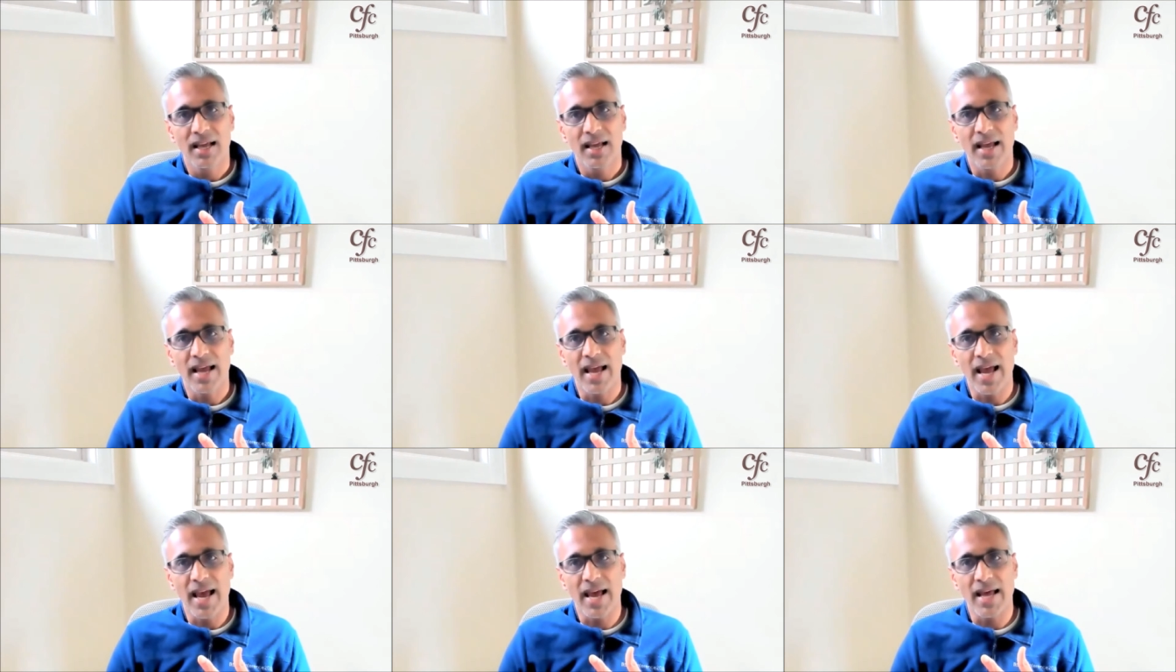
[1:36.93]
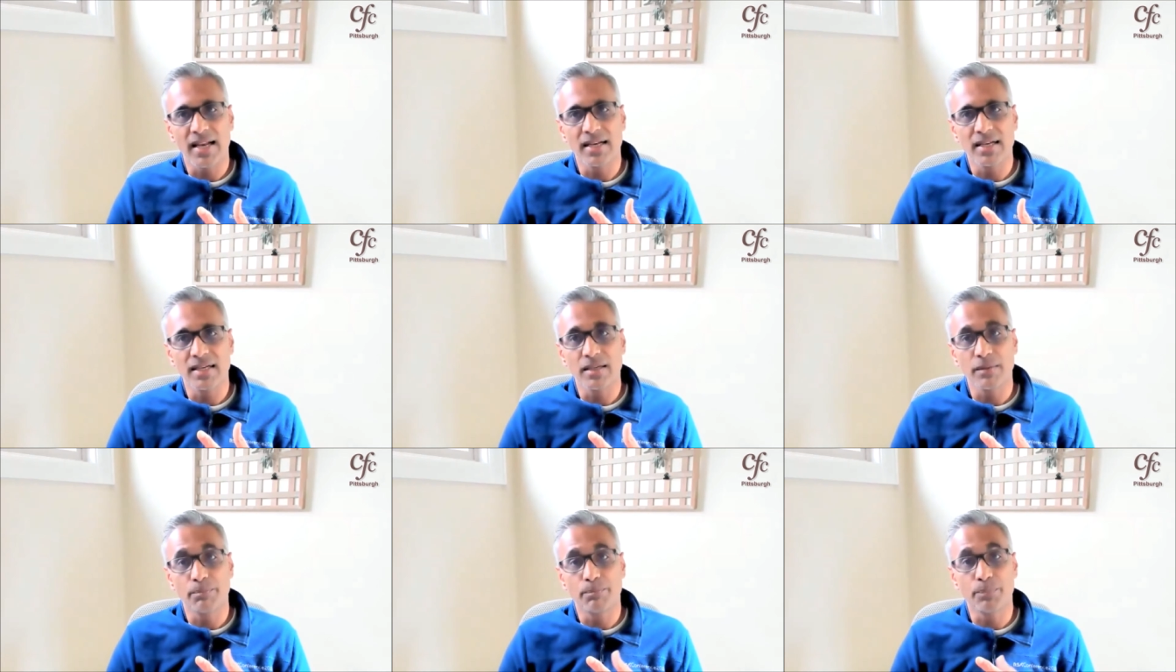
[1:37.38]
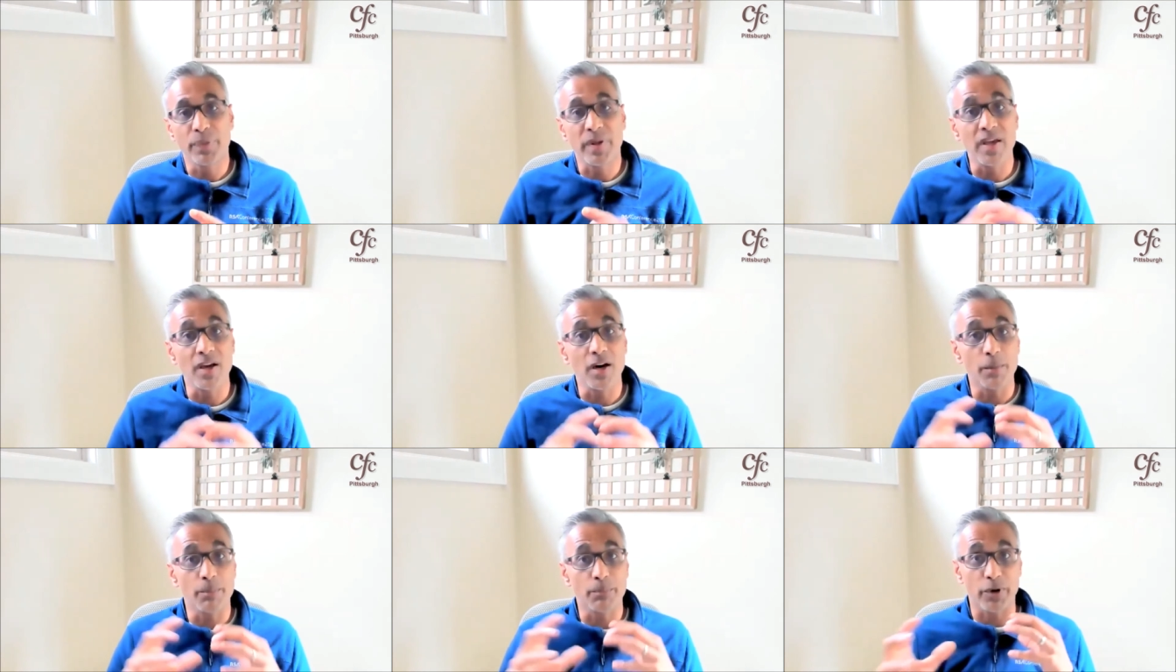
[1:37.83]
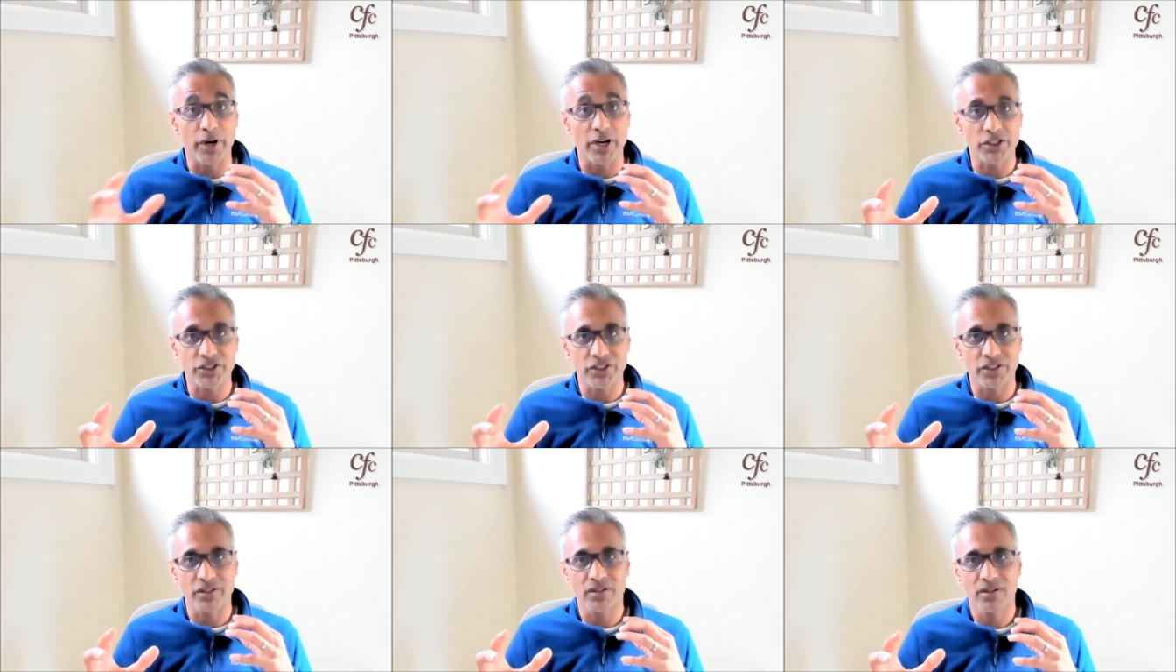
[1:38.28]
And peer
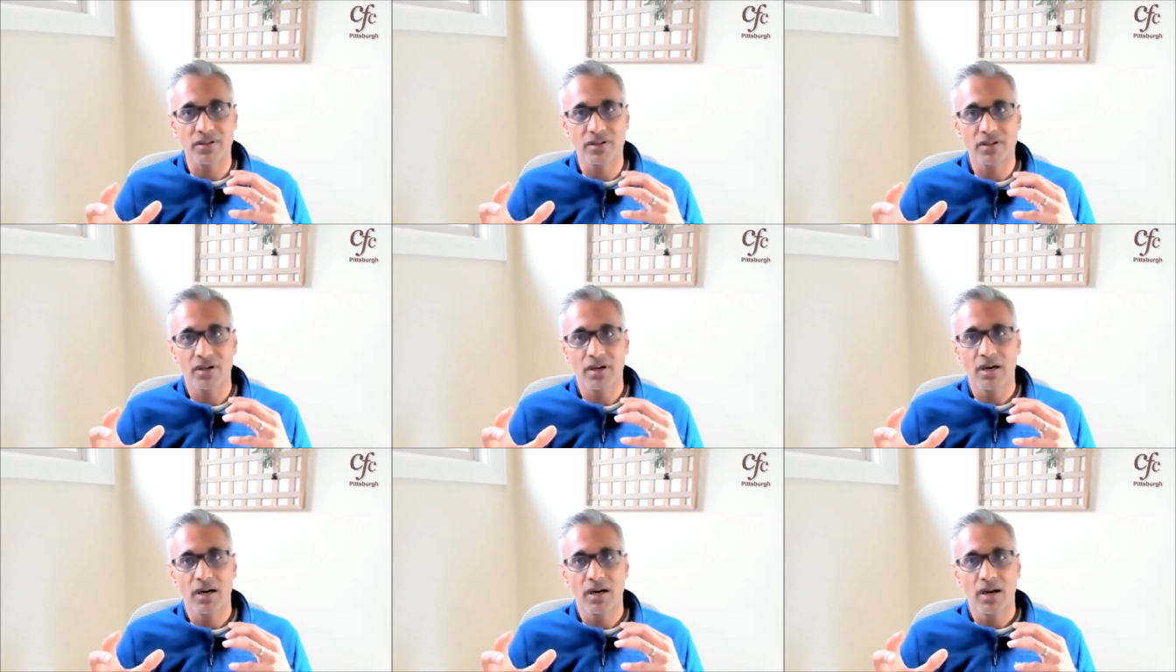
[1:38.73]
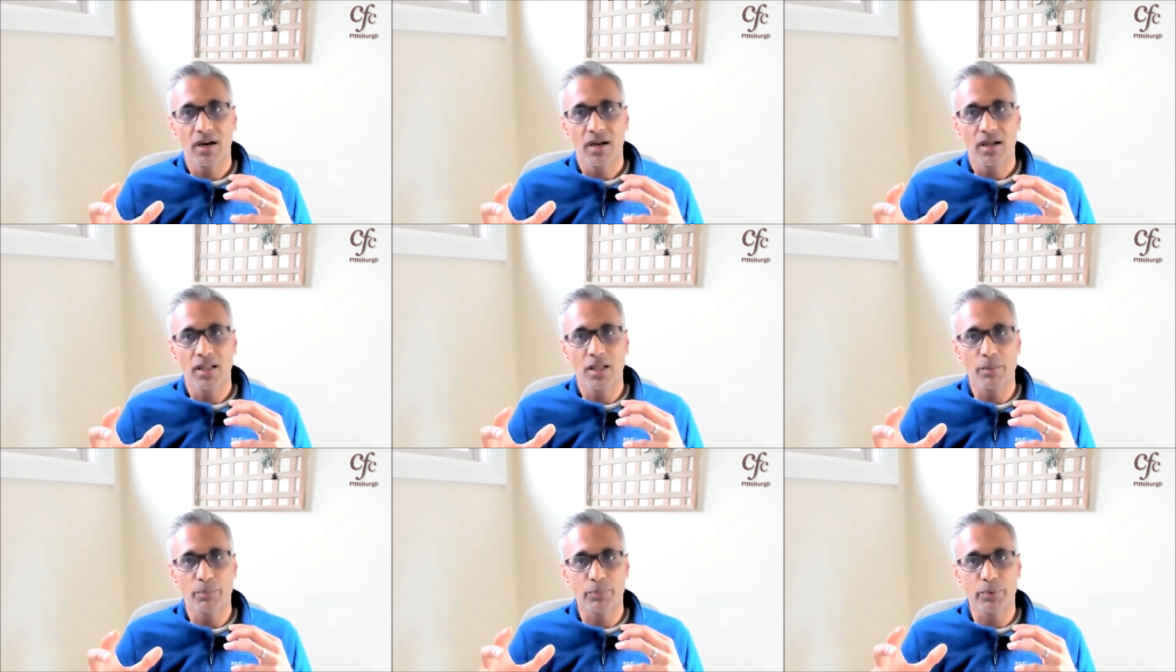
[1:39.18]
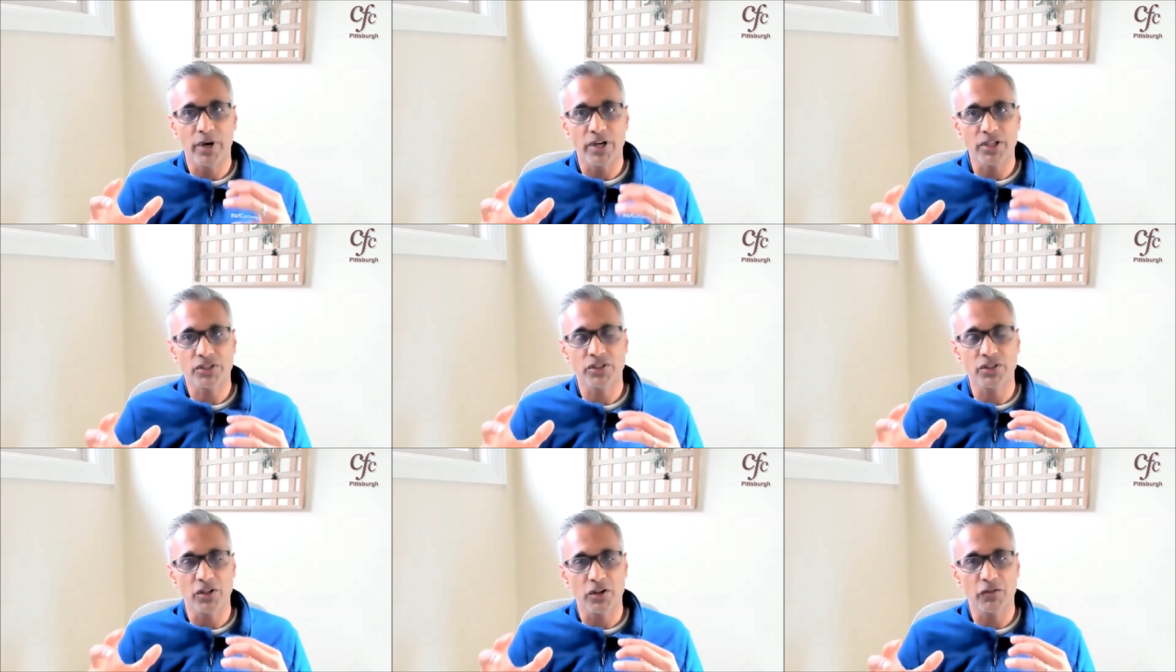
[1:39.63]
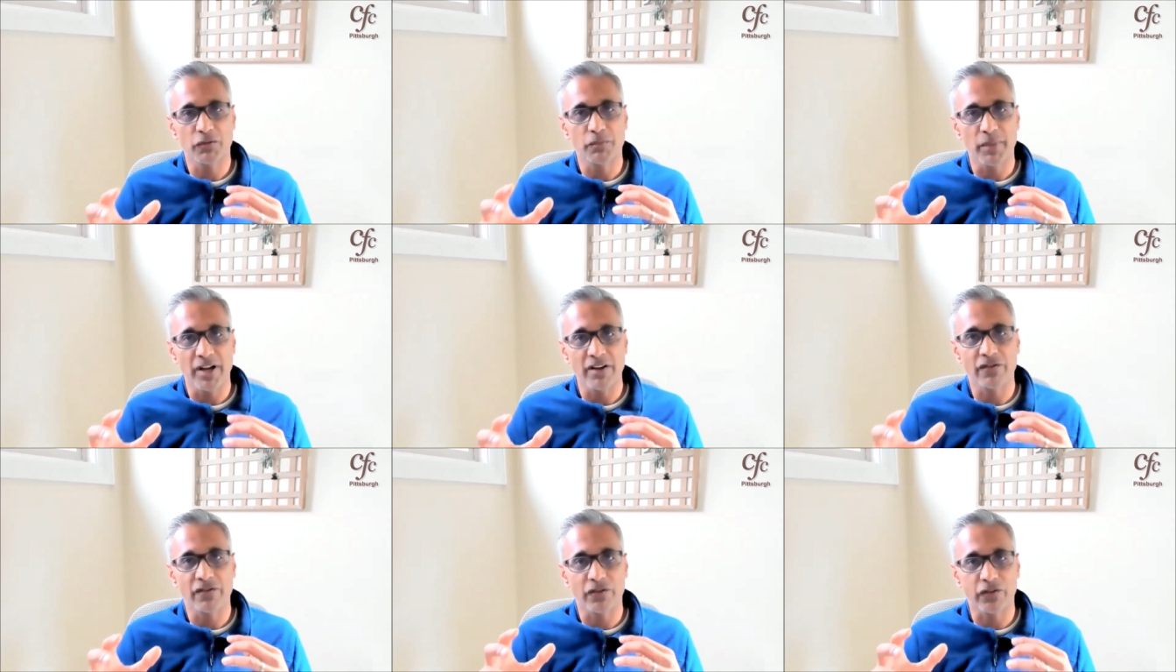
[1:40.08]
pressure, the pressure of
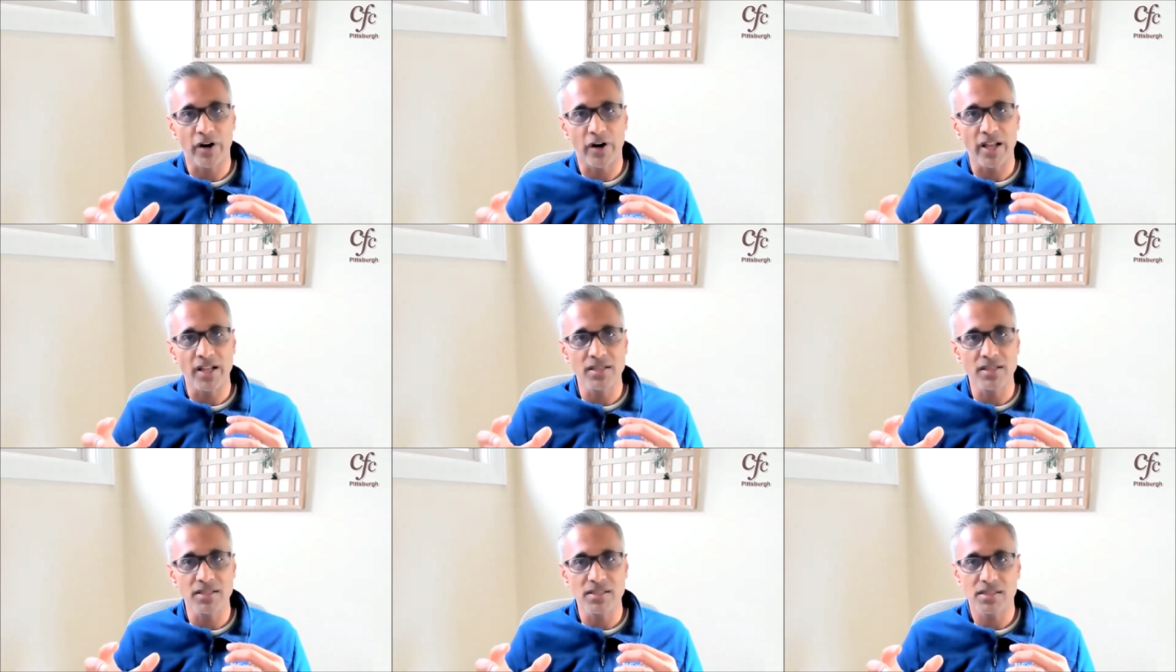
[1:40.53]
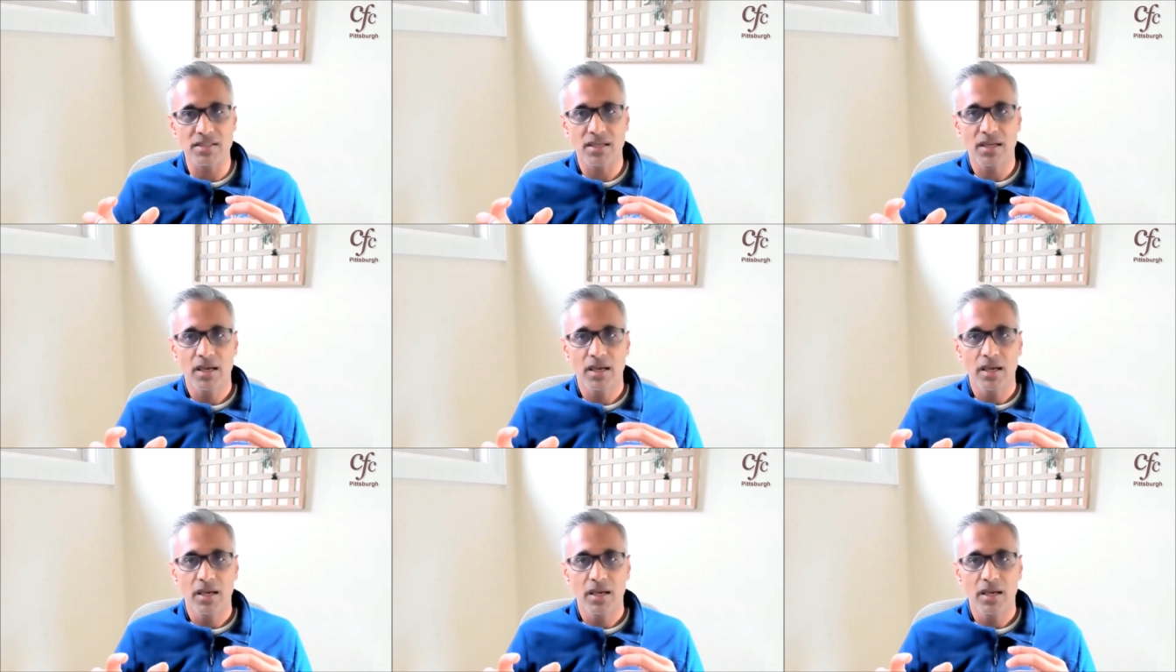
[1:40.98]
my friends